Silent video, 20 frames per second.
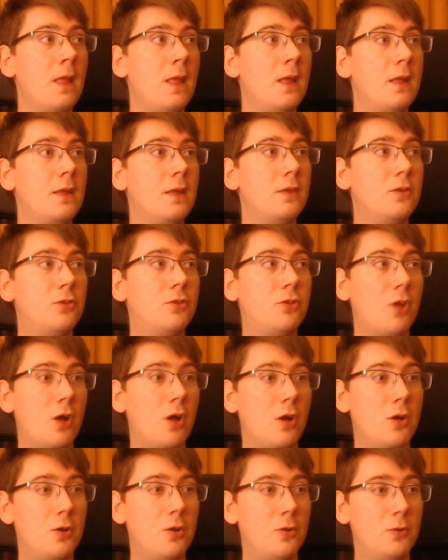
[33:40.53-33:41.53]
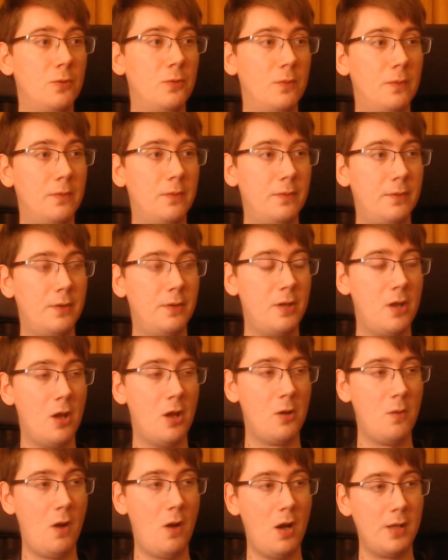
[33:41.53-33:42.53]
So, you know,
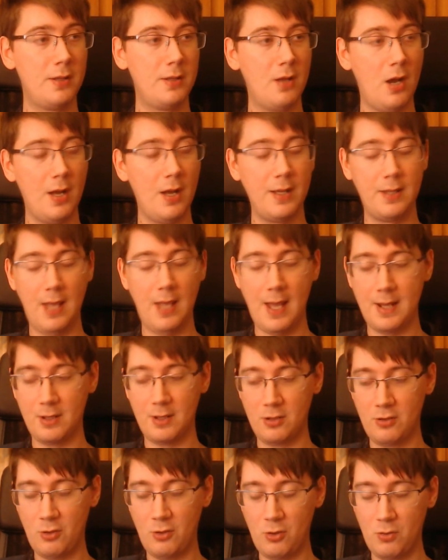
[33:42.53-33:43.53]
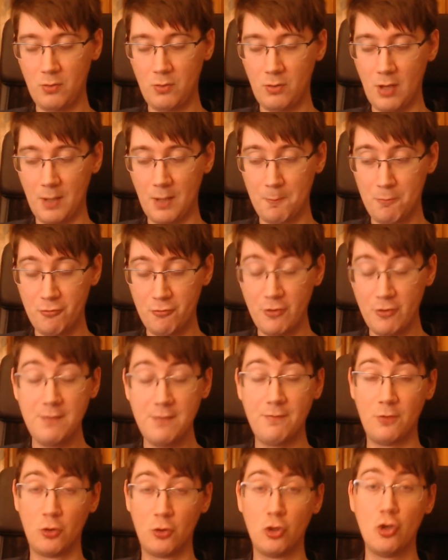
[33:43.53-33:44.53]
I had a brief
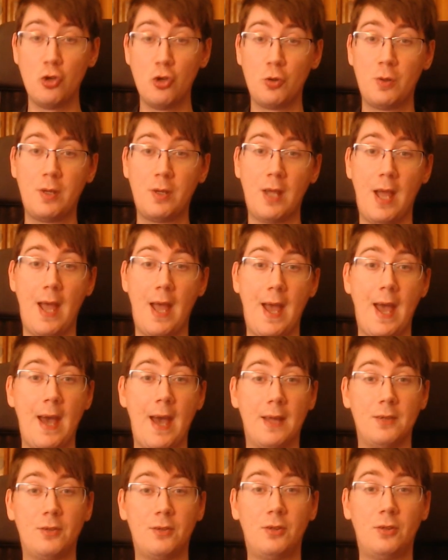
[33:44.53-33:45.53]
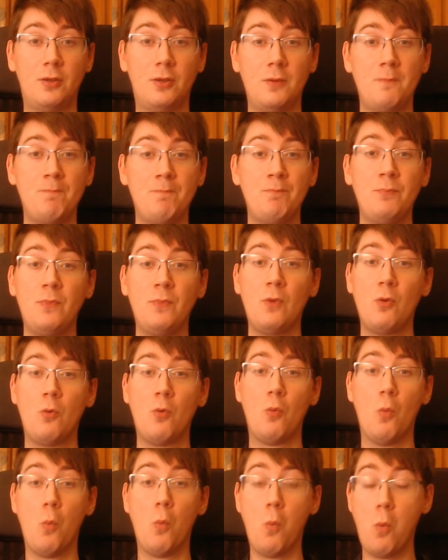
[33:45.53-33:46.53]
look at
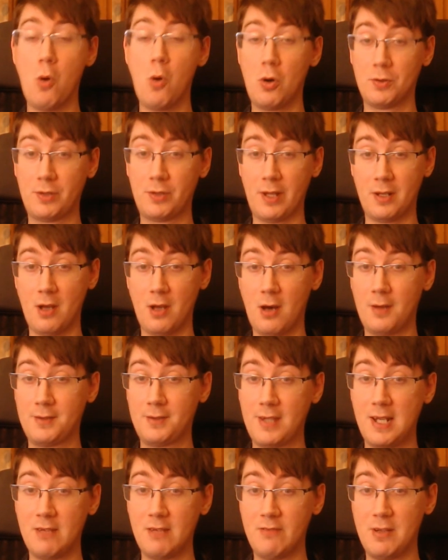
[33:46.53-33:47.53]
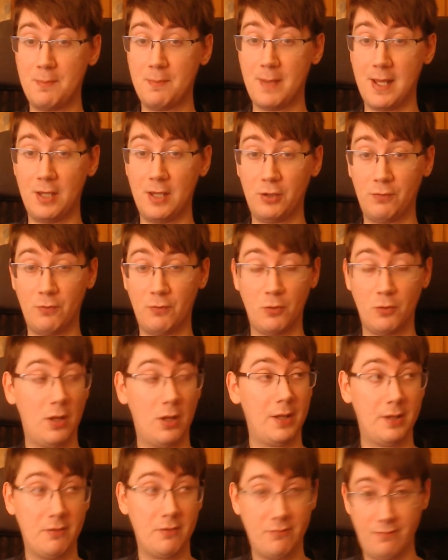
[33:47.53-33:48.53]
what an artillery piece for like the
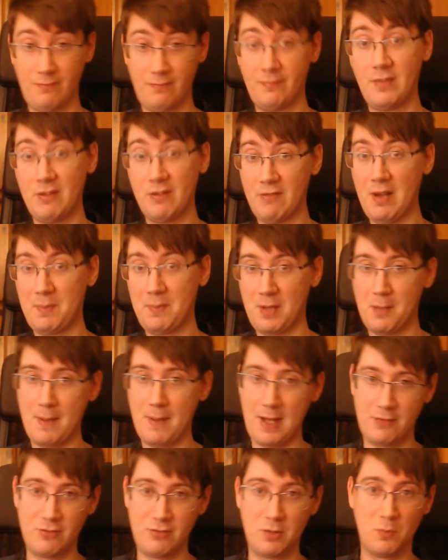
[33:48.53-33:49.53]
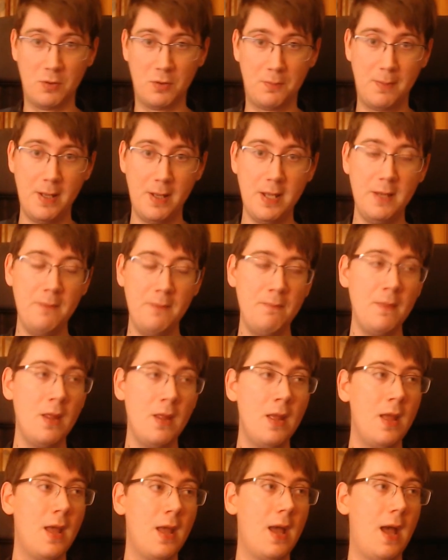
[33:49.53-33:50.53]
Rapier battery would be,
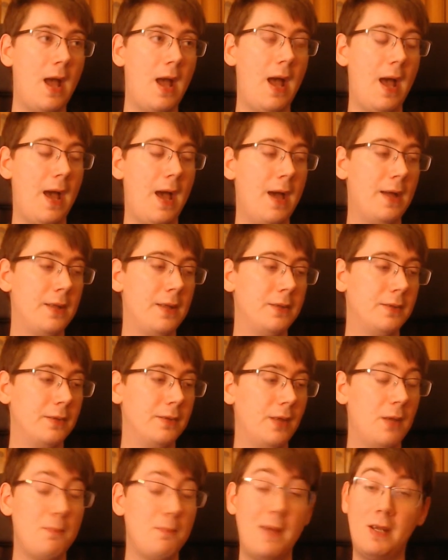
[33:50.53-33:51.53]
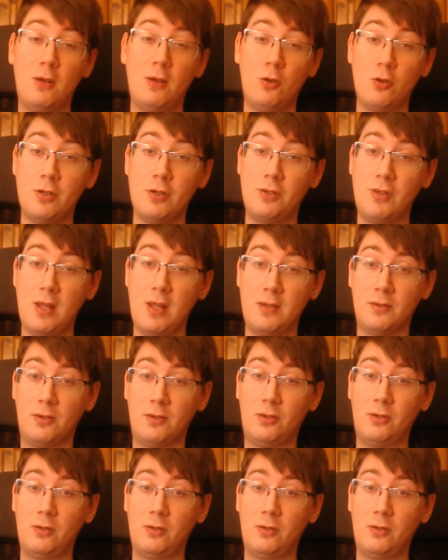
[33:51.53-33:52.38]
and it made a lot of sense.